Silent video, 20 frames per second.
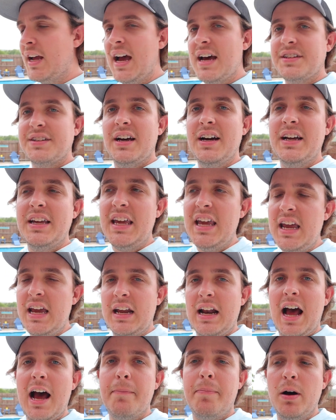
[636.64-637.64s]
guys,
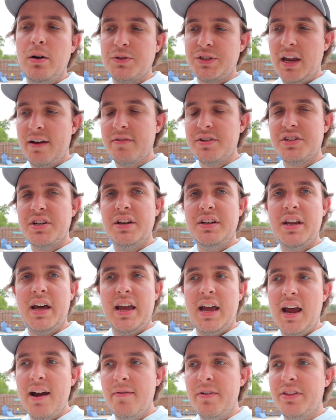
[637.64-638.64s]
again, I post every
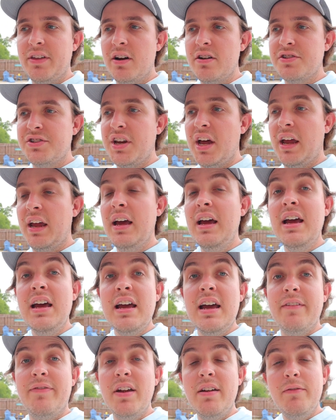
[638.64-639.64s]
Sunday, every Thursday.
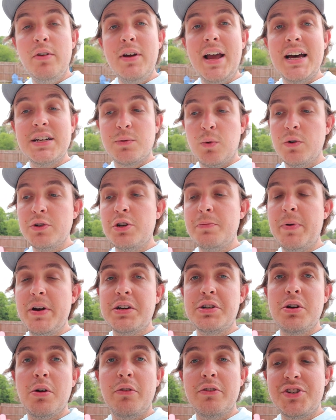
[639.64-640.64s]
If any of you guys want your
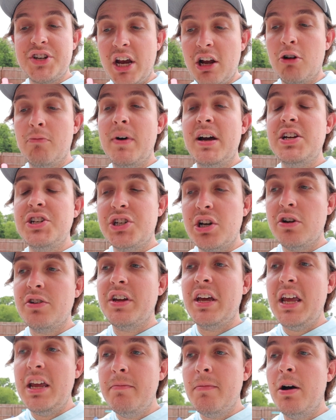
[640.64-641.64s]
picture on the channel, make sure
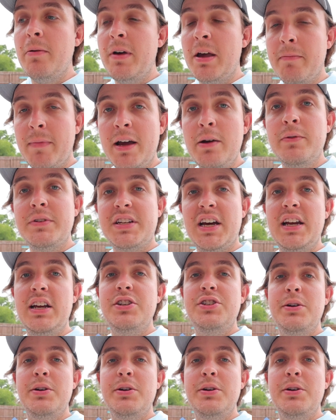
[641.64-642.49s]
to email me at baitwithtate at